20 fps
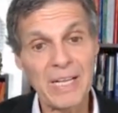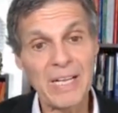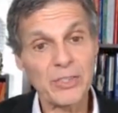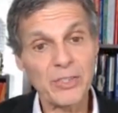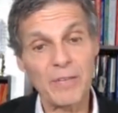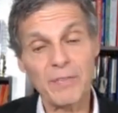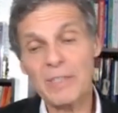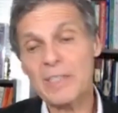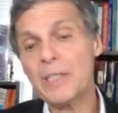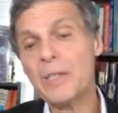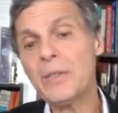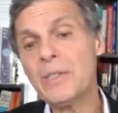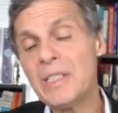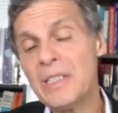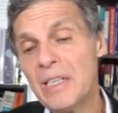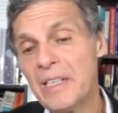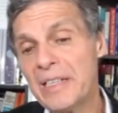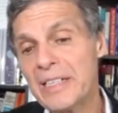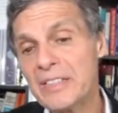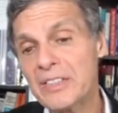So I've included
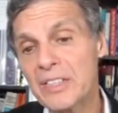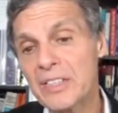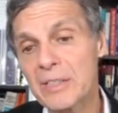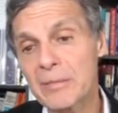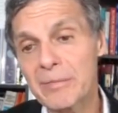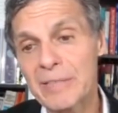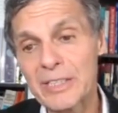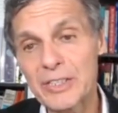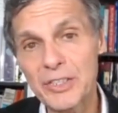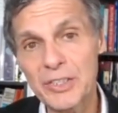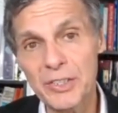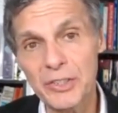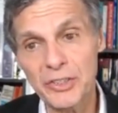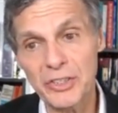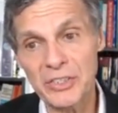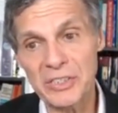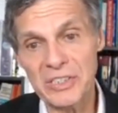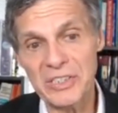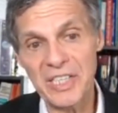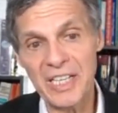a link to the research
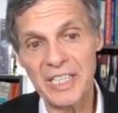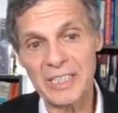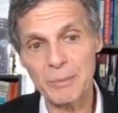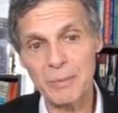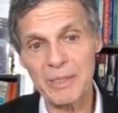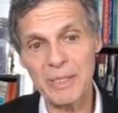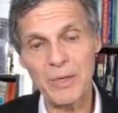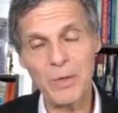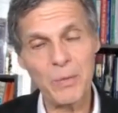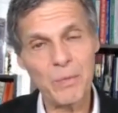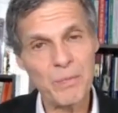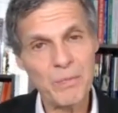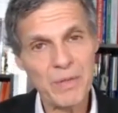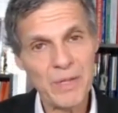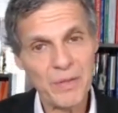in the text below.